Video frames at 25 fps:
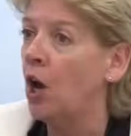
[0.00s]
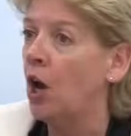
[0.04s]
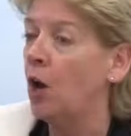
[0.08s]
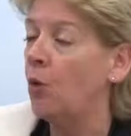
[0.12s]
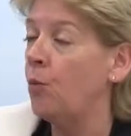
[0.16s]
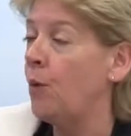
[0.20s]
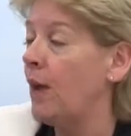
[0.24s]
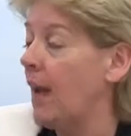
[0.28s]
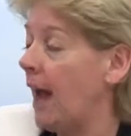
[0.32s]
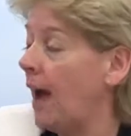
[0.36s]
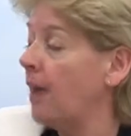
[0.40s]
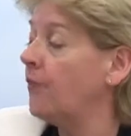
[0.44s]

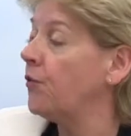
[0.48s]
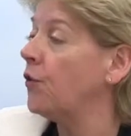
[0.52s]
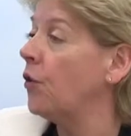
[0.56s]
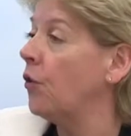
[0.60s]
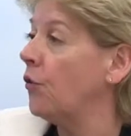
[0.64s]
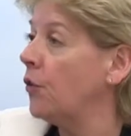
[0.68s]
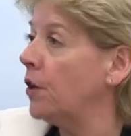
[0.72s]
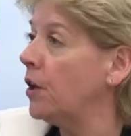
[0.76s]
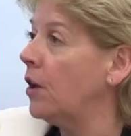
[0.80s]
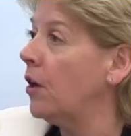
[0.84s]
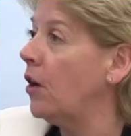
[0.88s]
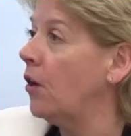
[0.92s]
we have
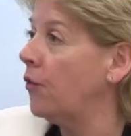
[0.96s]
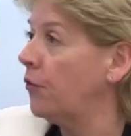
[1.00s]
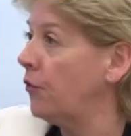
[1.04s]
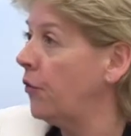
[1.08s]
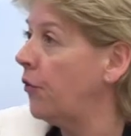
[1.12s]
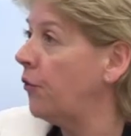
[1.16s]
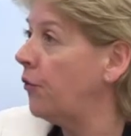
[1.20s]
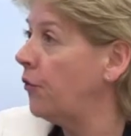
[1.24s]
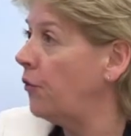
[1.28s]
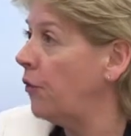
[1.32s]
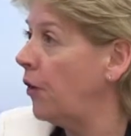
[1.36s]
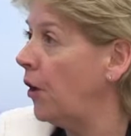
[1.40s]
got the
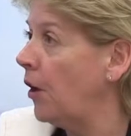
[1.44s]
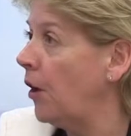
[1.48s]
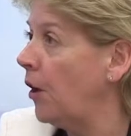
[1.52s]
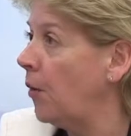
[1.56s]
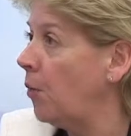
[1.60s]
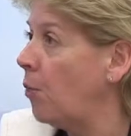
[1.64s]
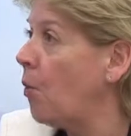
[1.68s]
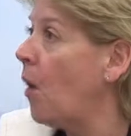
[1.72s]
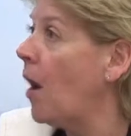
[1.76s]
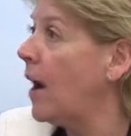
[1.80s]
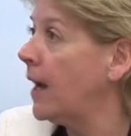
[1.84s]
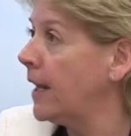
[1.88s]
largest
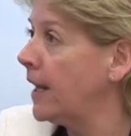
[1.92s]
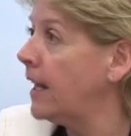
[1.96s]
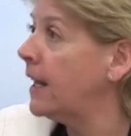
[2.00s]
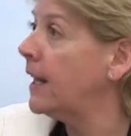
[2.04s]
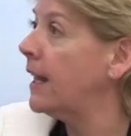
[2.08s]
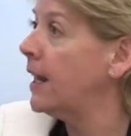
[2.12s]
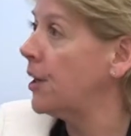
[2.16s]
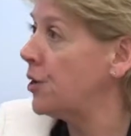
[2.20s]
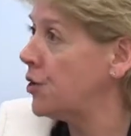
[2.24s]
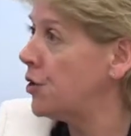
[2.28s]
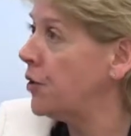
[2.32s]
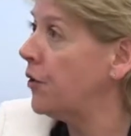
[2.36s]
wine
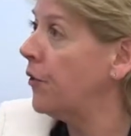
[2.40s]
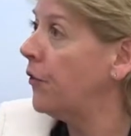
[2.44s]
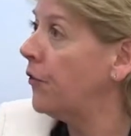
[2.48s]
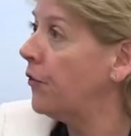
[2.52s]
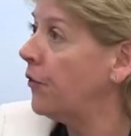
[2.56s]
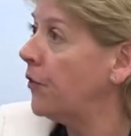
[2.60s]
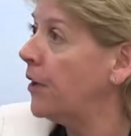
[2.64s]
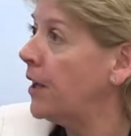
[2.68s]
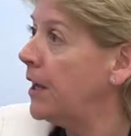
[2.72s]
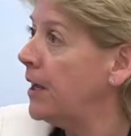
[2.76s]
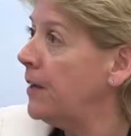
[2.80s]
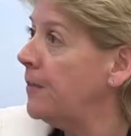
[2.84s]
collection at
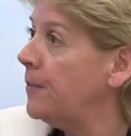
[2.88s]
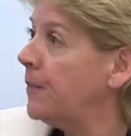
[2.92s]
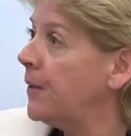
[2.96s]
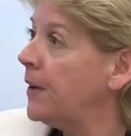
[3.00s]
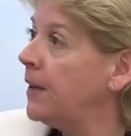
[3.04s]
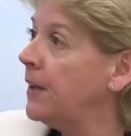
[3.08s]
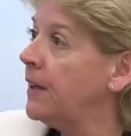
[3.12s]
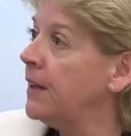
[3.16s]
sea.